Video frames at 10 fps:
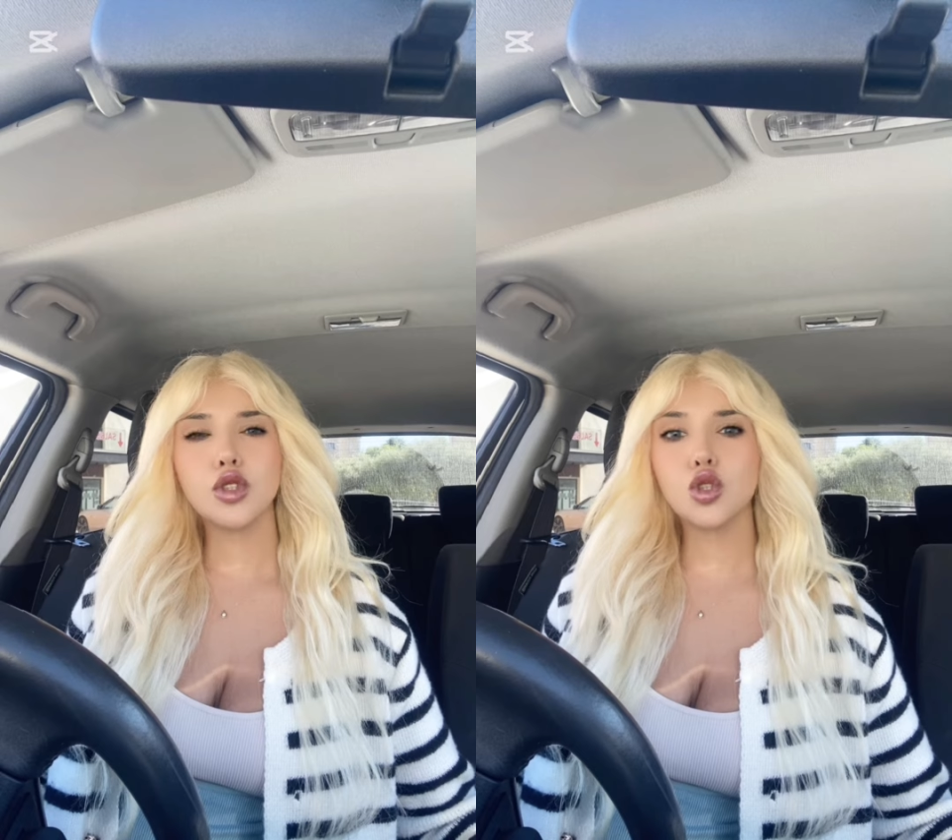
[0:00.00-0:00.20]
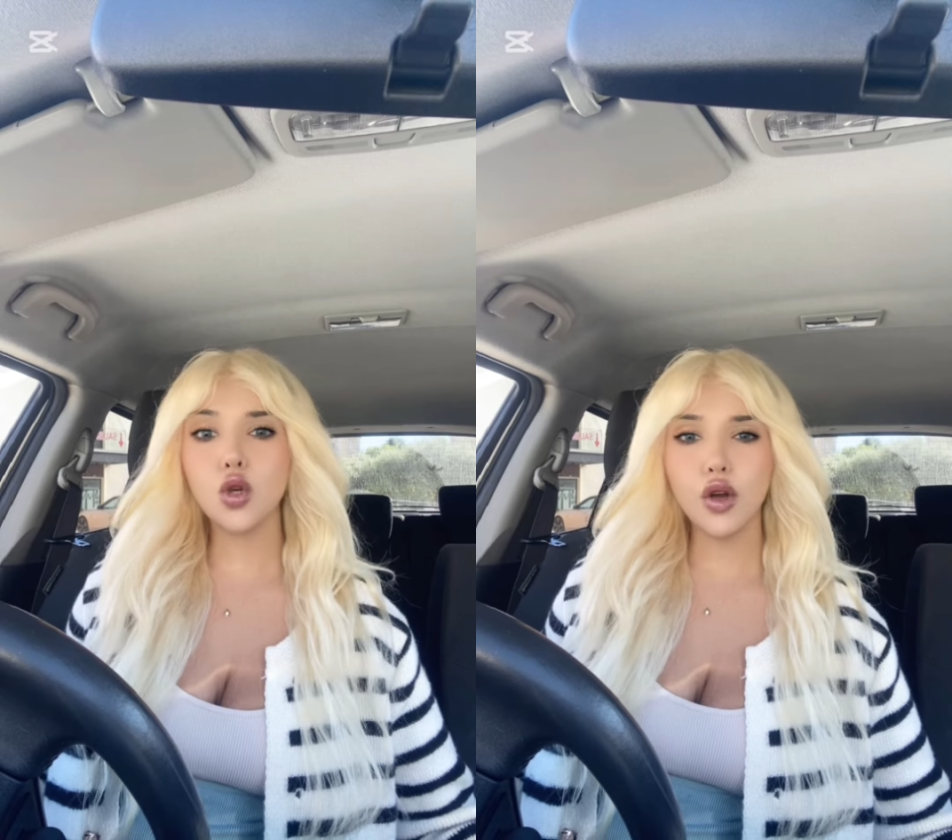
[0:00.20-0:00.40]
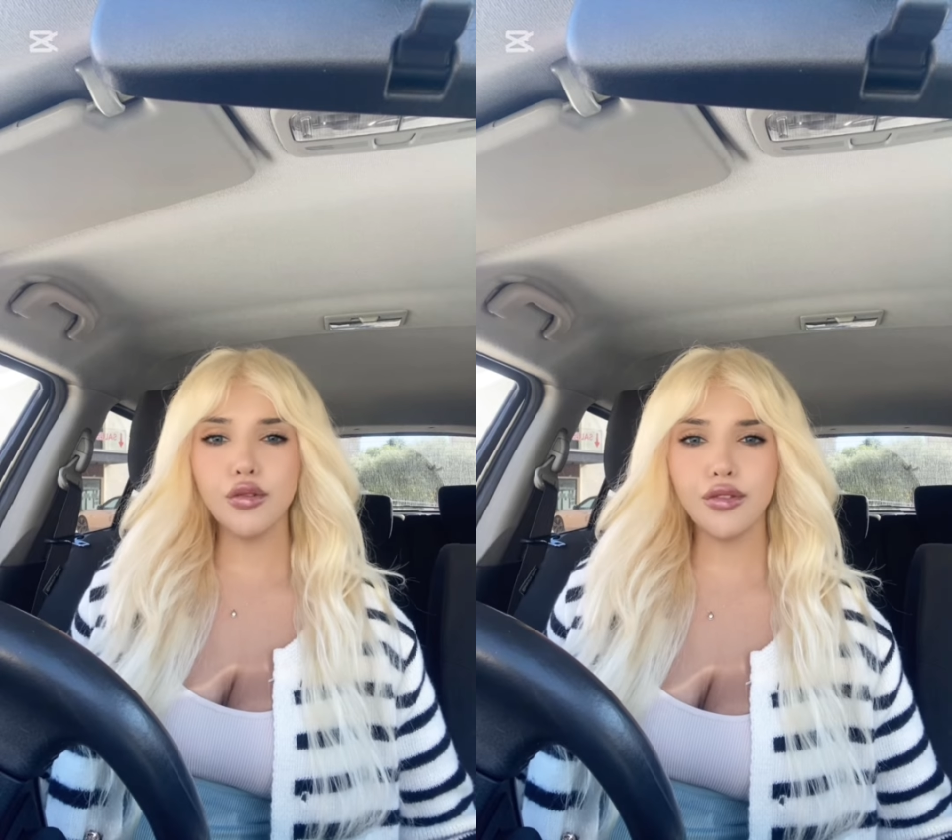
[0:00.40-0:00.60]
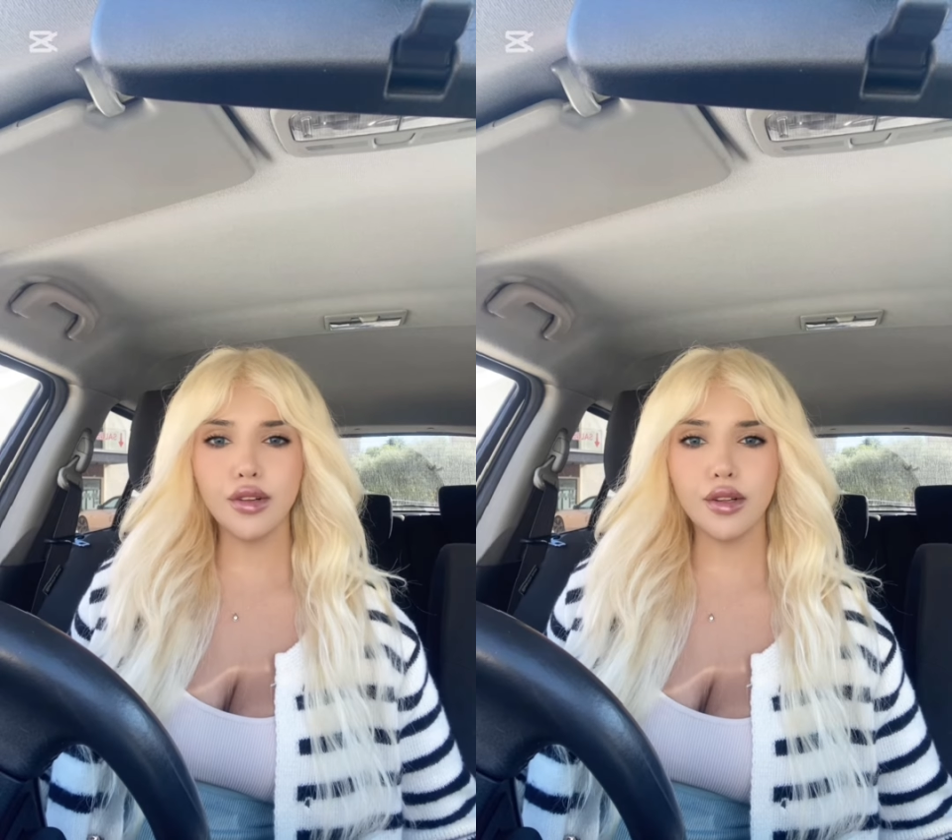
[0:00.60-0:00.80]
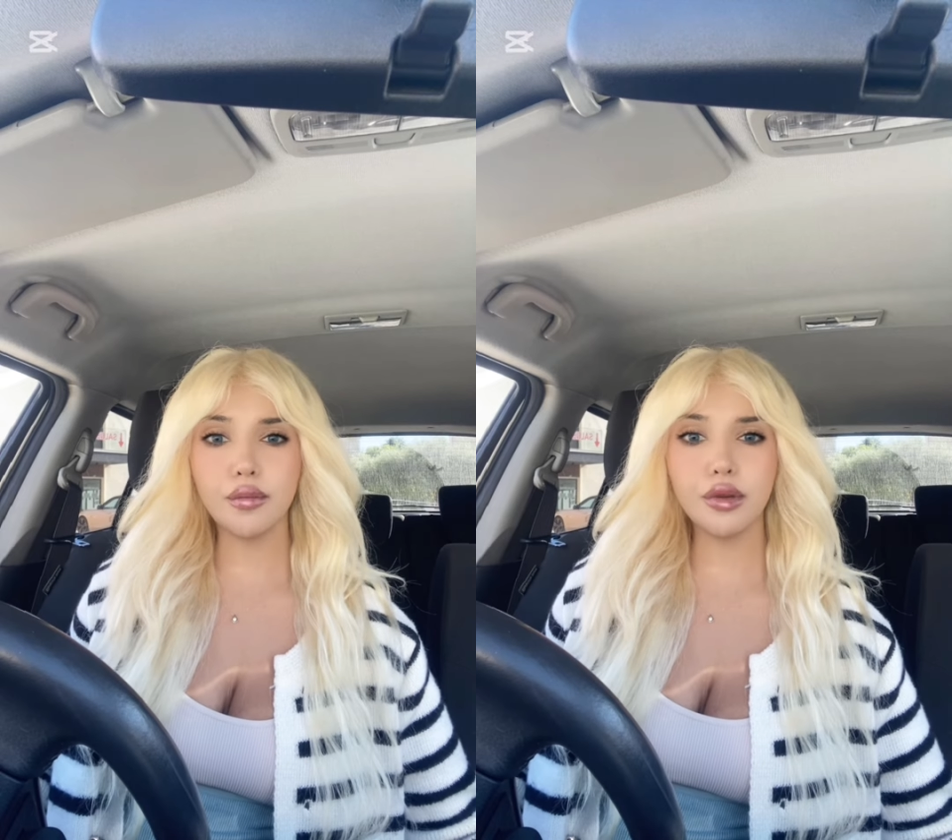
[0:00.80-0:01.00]

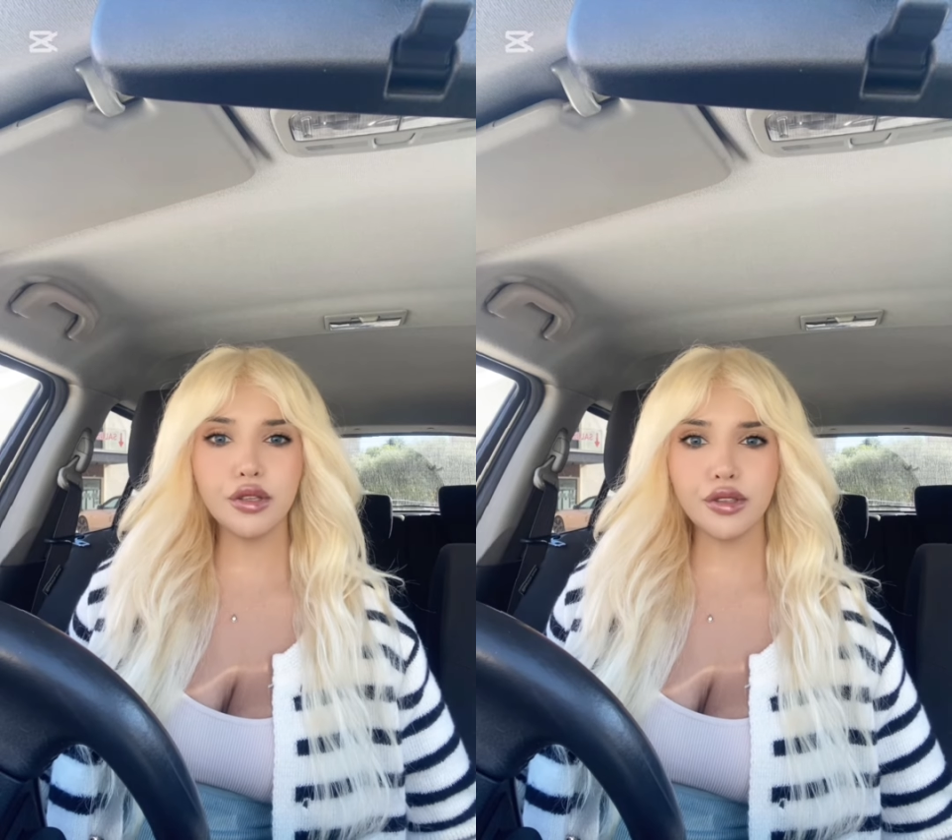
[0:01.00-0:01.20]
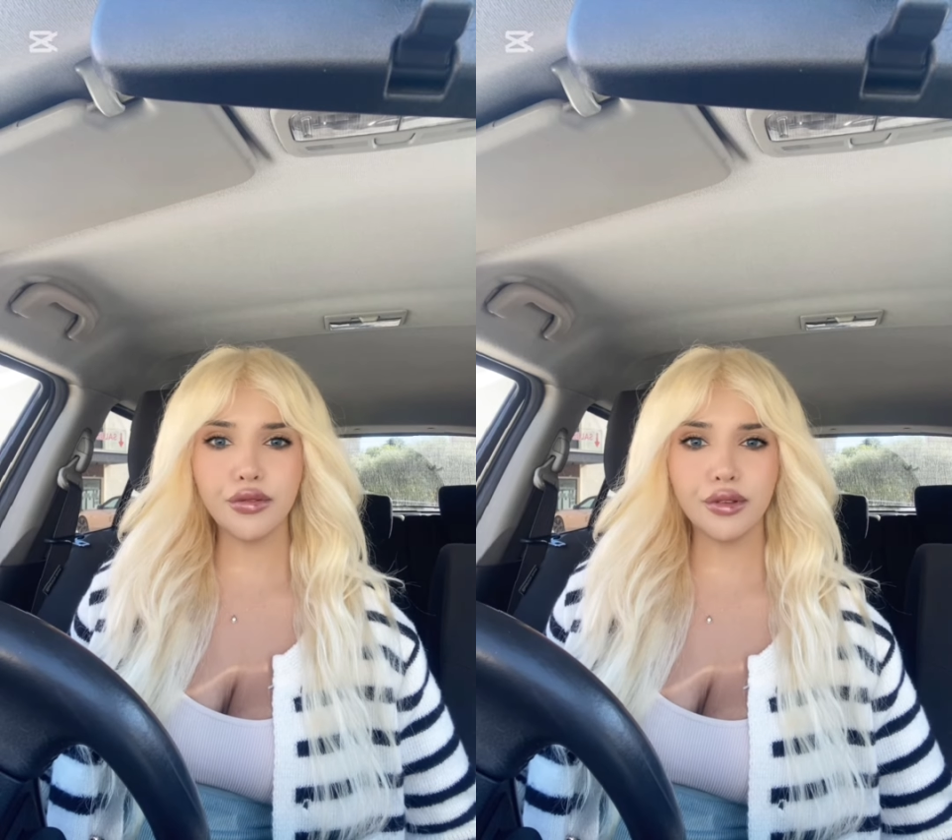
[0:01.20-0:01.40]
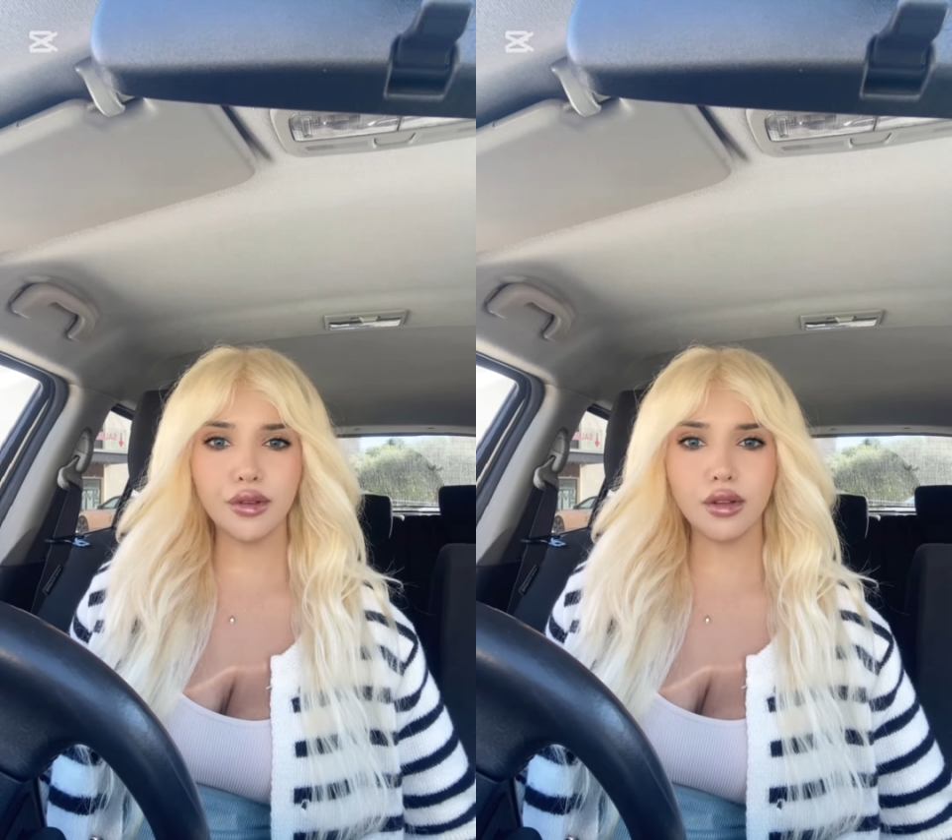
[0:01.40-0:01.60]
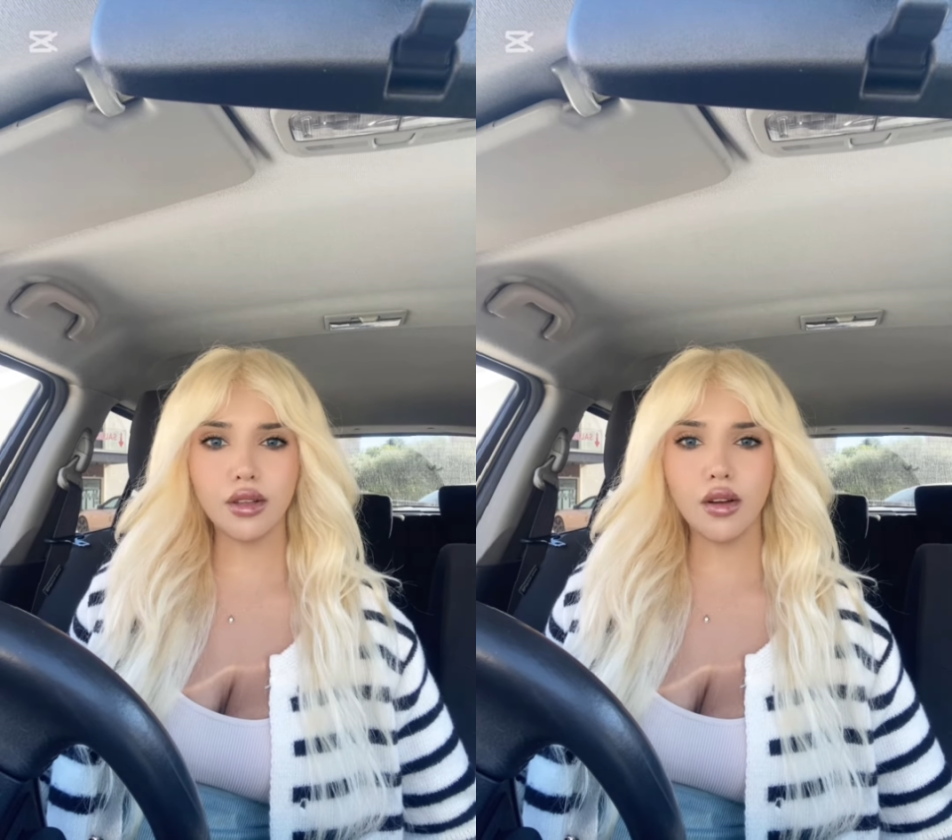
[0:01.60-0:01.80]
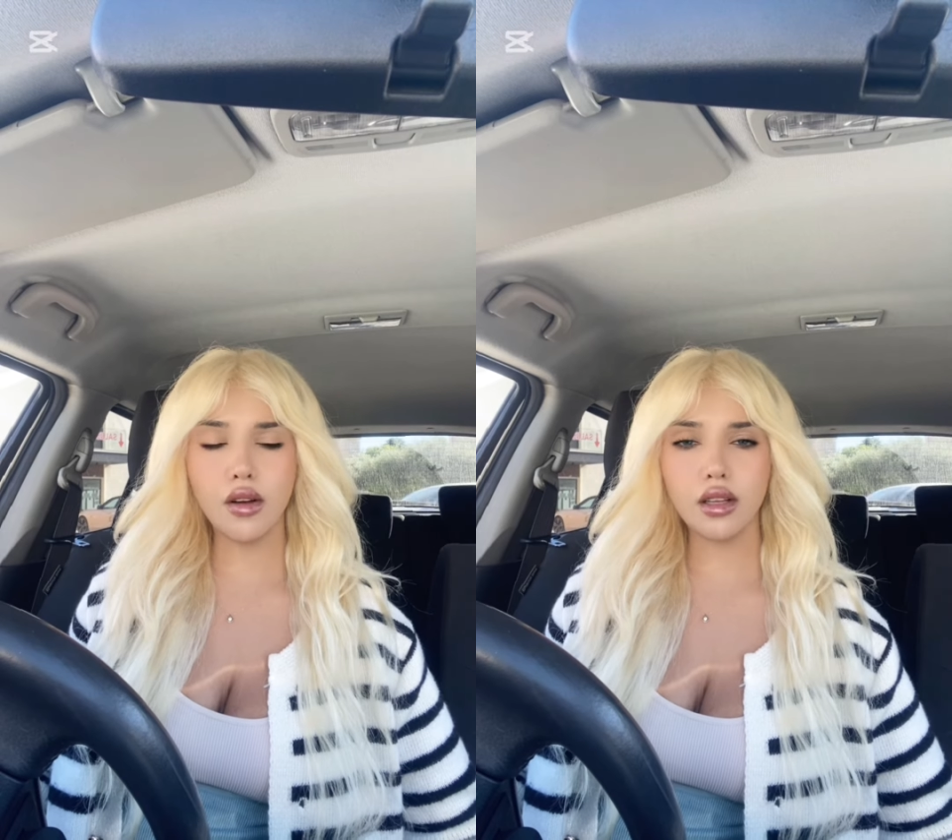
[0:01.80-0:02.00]
joyful, beautiful,